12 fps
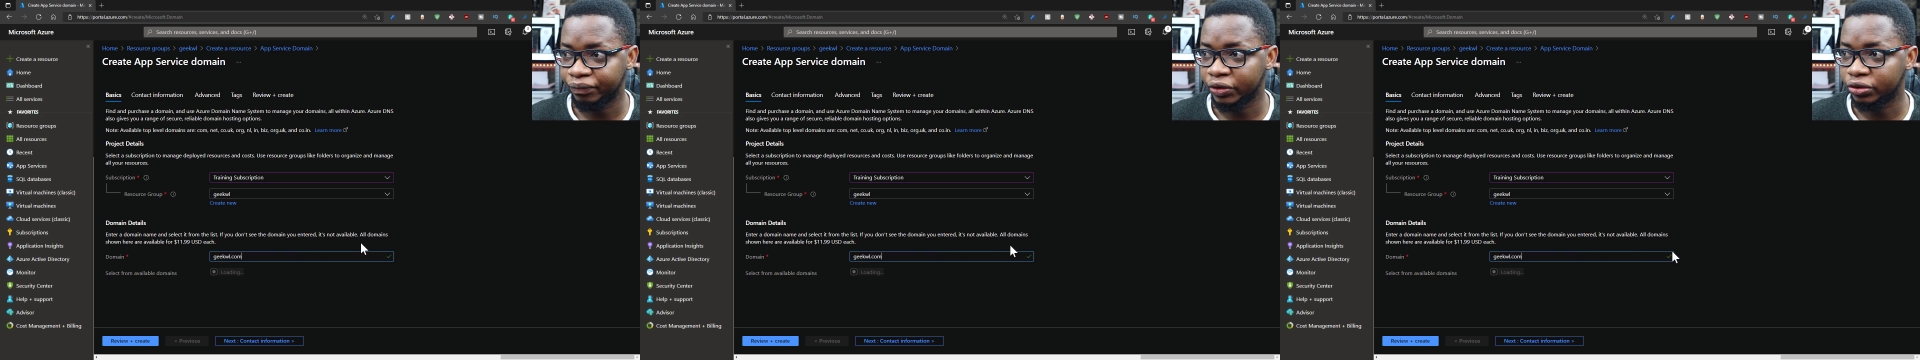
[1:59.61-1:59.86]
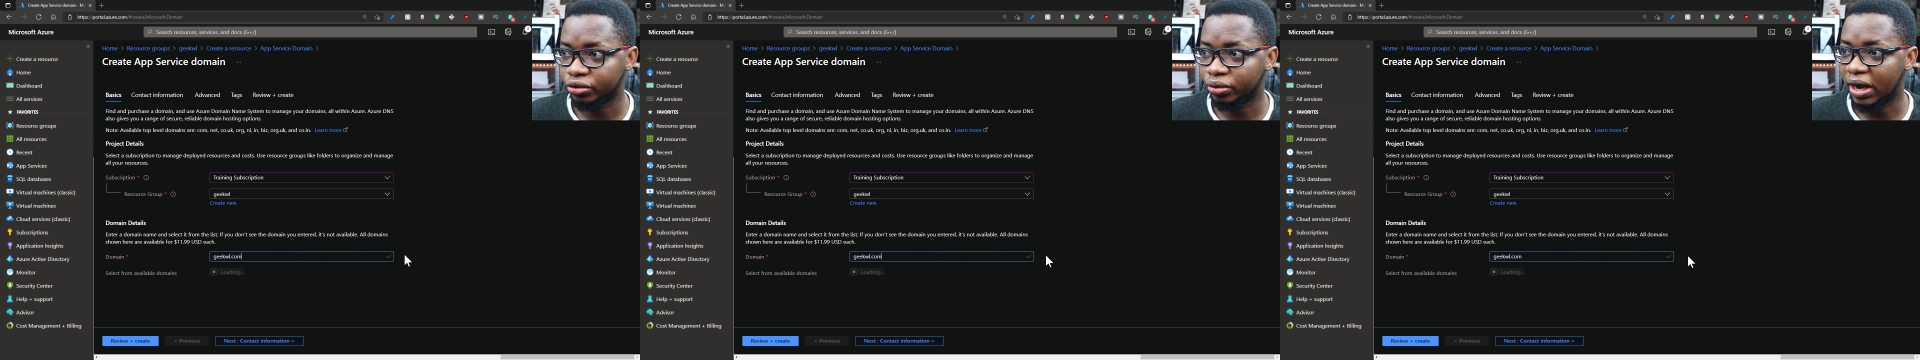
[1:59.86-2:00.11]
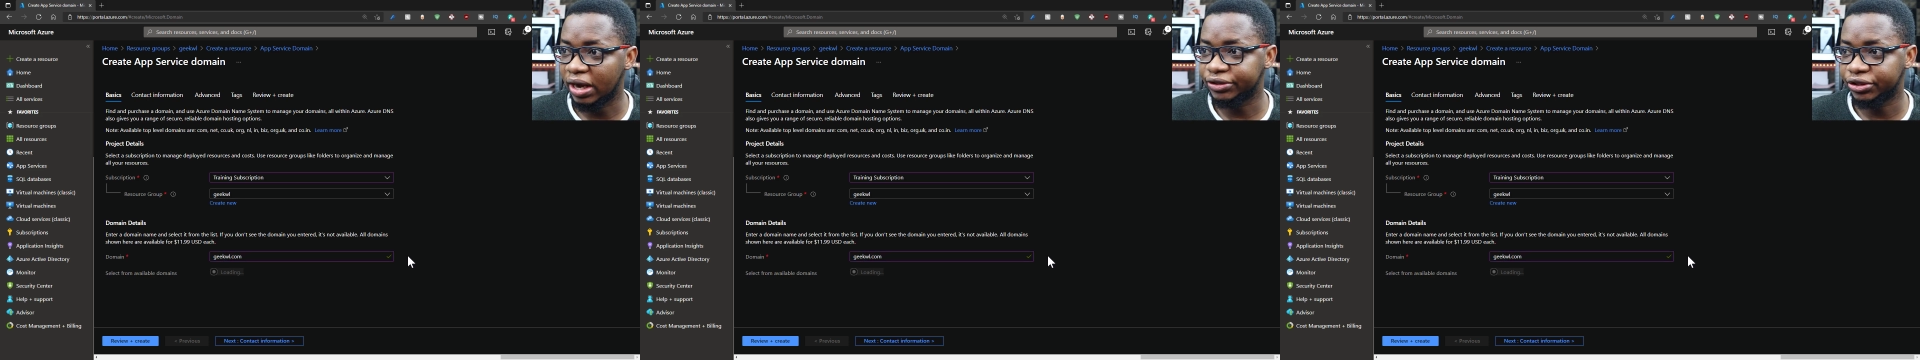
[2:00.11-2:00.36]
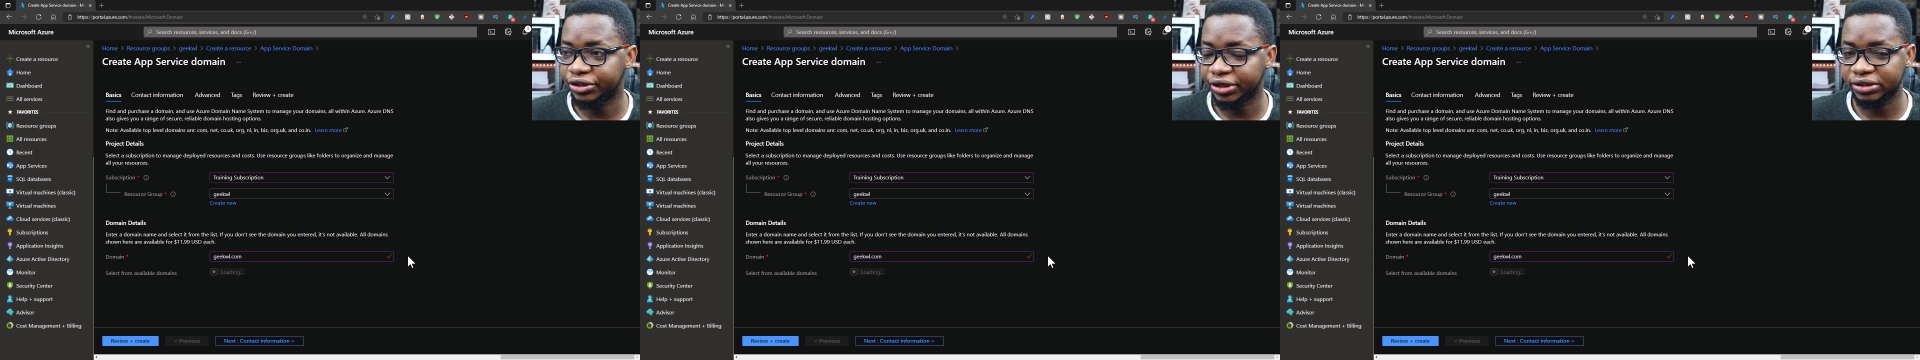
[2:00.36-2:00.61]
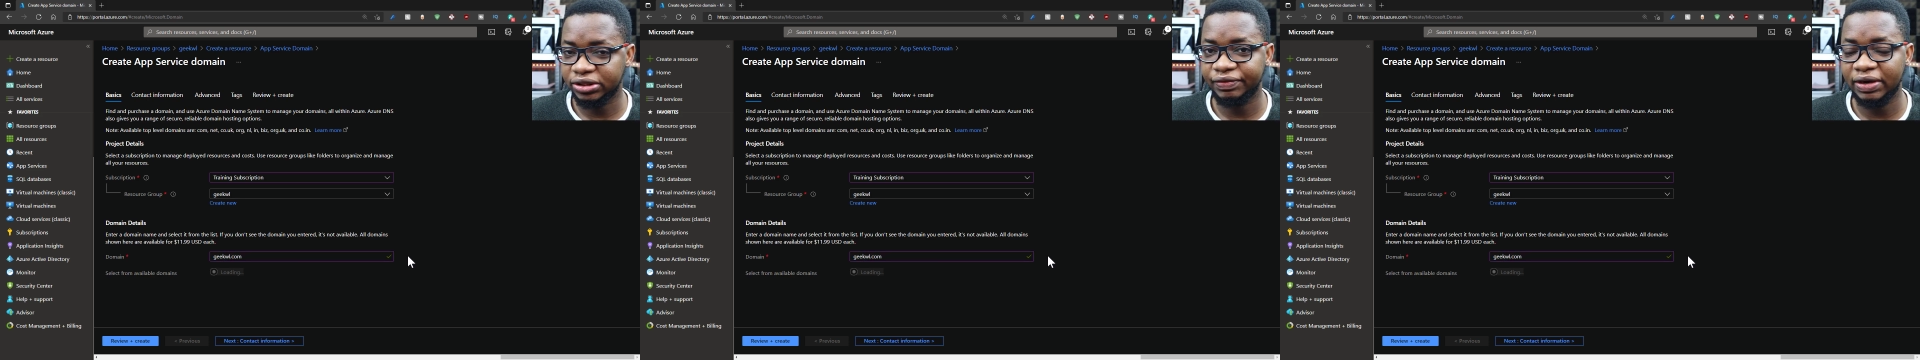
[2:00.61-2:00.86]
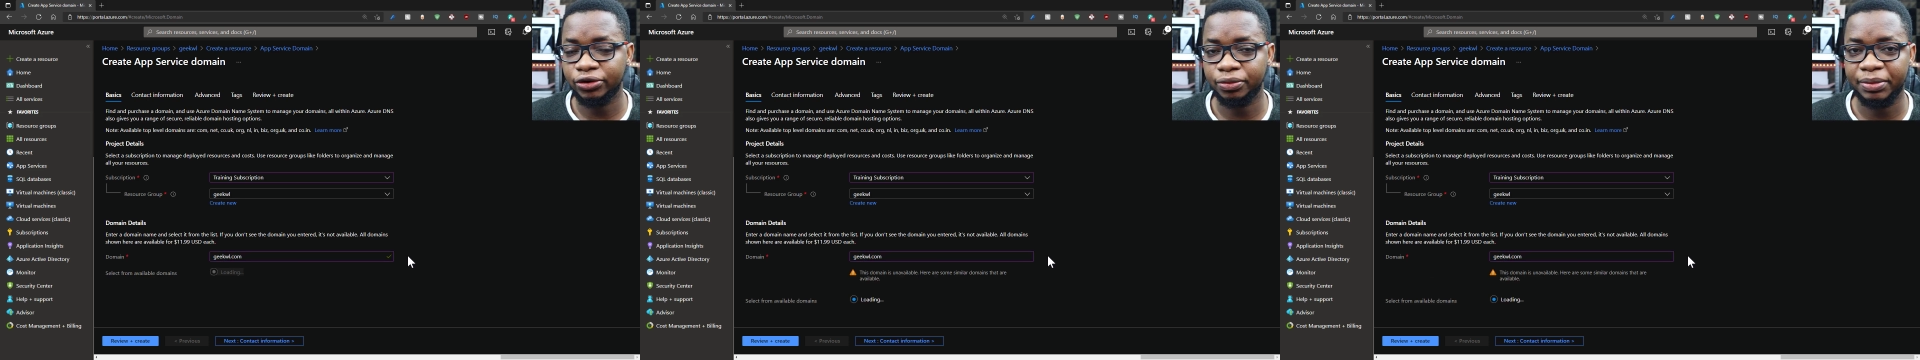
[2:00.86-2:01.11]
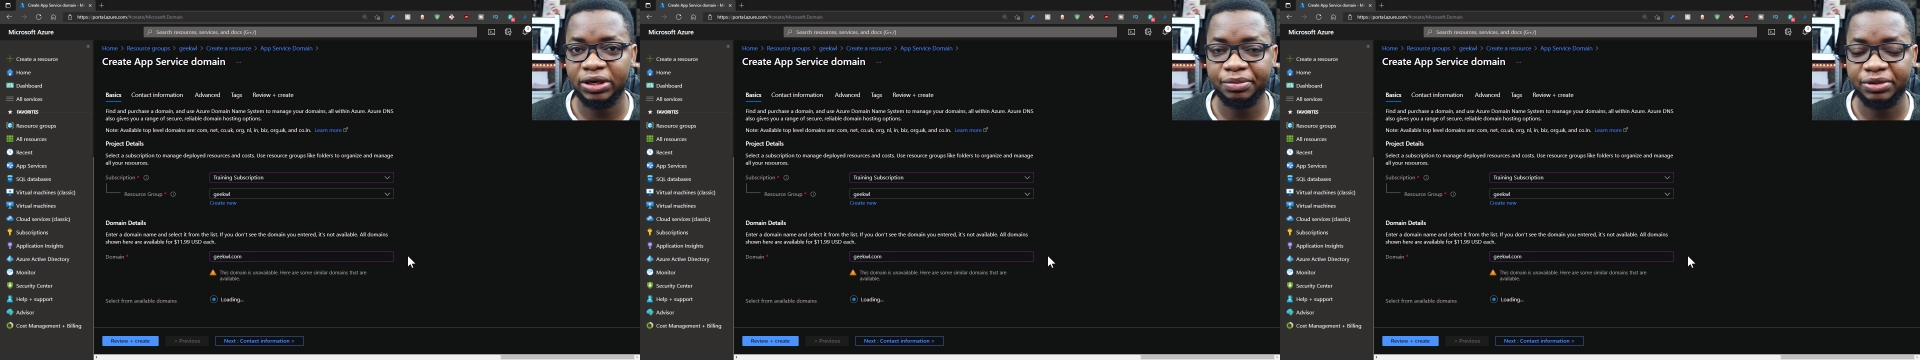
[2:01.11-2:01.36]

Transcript: So Azure checks if that domain name is